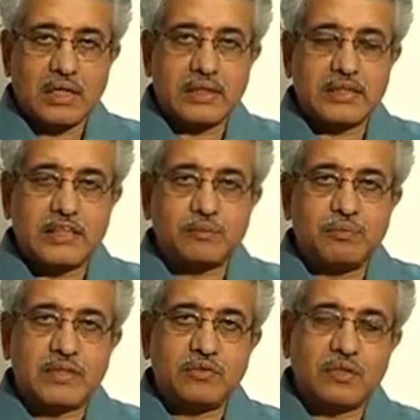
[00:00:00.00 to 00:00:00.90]
Really
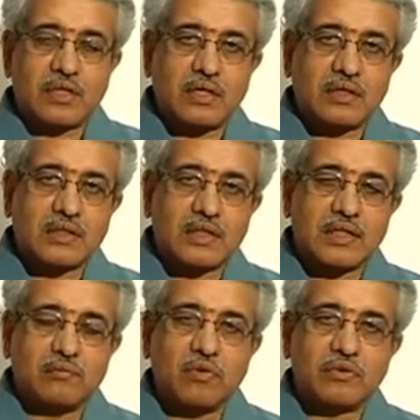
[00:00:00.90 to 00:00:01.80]
speaking, we are not
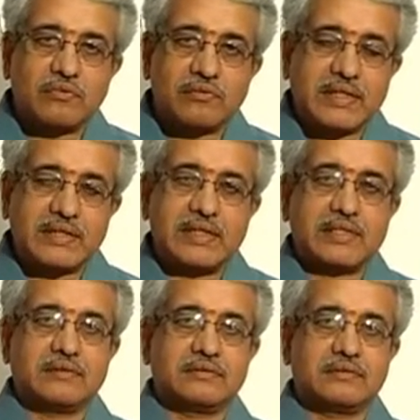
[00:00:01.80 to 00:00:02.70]
talking about our weight
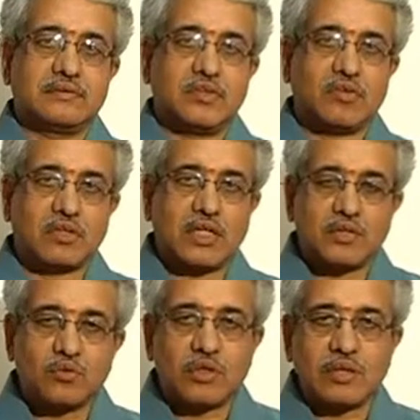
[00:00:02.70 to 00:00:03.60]
there. We are
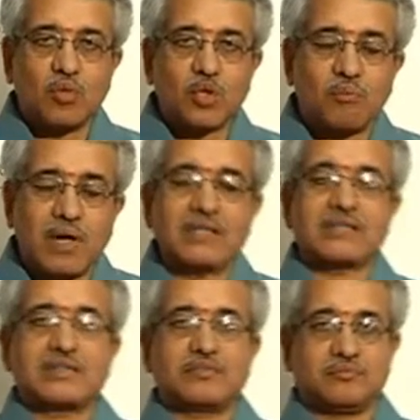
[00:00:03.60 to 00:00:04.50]
talking only about
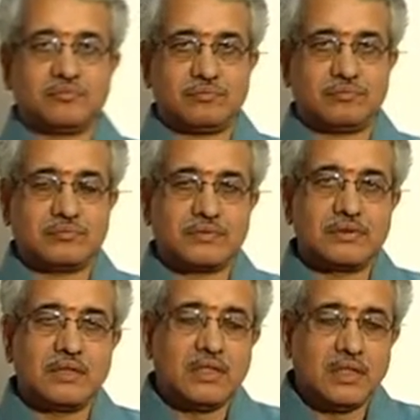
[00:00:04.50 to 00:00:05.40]
mass.
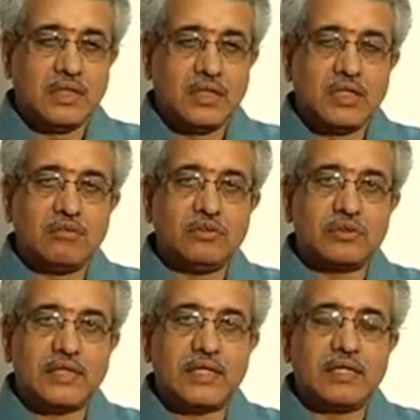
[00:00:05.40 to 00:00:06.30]
When
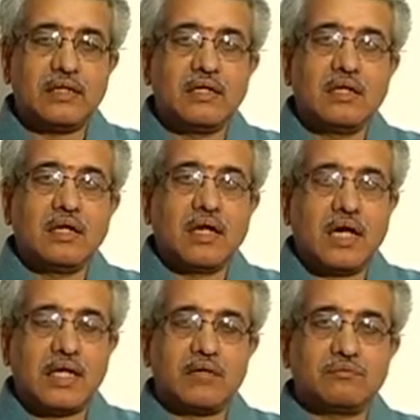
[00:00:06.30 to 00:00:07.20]
you say,
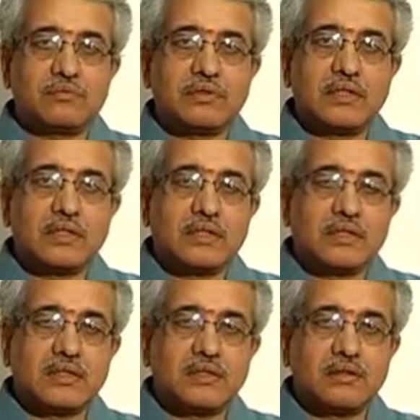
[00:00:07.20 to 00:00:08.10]
my
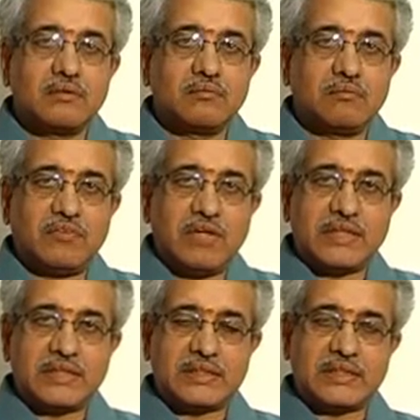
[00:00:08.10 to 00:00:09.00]

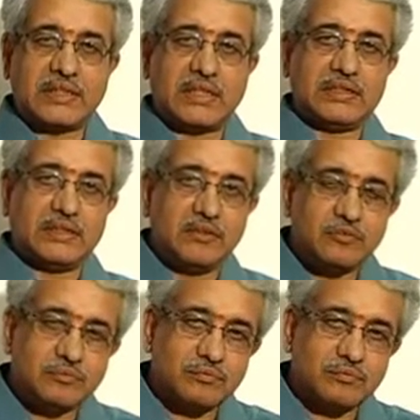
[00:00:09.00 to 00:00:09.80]
weight is 60 kg,